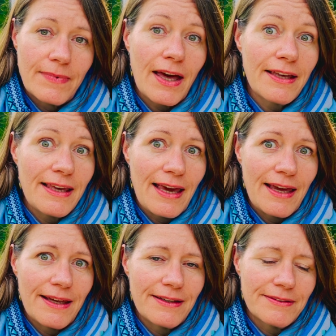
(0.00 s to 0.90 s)

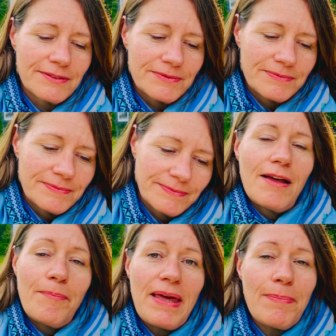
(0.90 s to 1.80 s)
again.
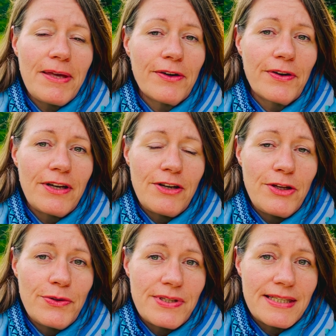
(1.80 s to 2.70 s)
Maybe you're in a
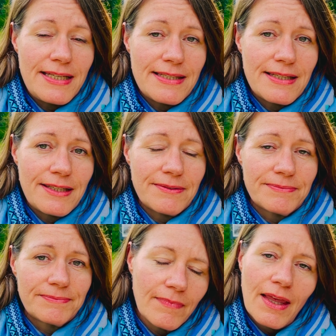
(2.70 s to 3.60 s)
new season.
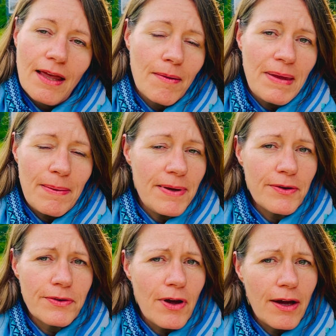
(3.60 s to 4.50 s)
Maybe you're
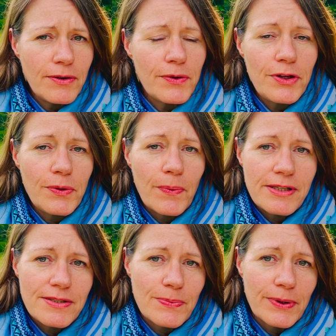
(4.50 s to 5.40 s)
not who you
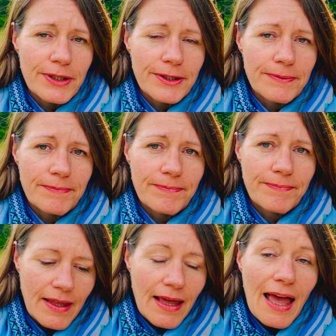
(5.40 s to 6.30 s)
once were.
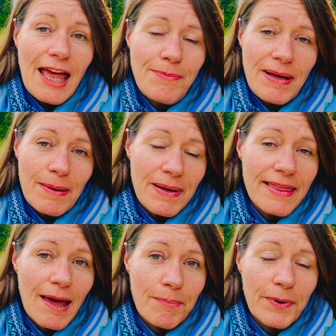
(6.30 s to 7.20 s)
And maybe
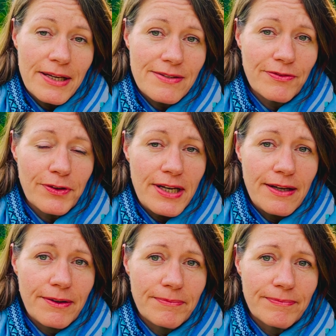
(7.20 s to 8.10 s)
that brings
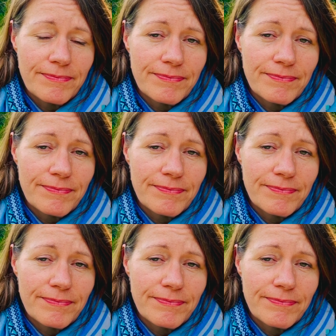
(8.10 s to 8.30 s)
freedom